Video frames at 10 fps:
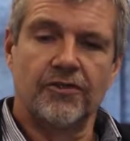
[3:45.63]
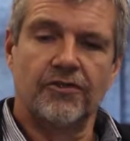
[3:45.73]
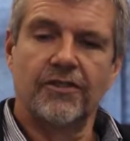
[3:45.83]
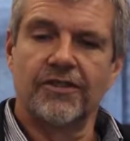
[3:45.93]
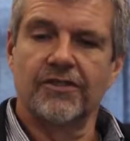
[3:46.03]
to
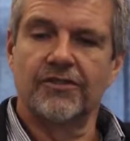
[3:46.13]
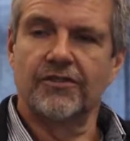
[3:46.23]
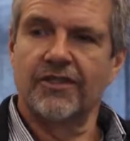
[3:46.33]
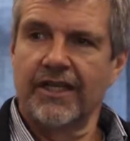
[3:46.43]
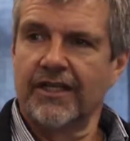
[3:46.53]
do is
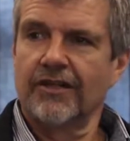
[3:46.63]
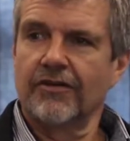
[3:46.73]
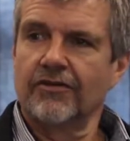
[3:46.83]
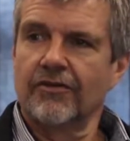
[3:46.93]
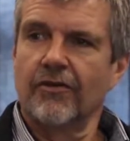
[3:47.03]
to take that
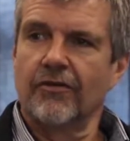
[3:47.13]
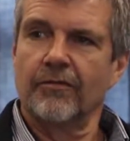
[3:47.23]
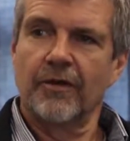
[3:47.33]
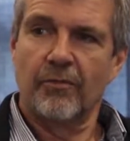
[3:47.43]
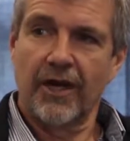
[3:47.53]
control
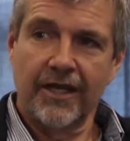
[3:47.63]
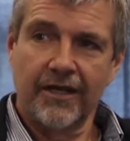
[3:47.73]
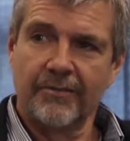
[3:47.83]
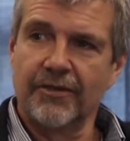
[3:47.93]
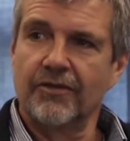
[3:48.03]
room and break it
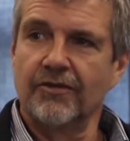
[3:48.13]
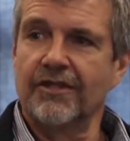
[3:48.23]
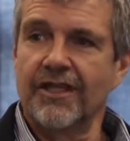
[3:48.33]
up into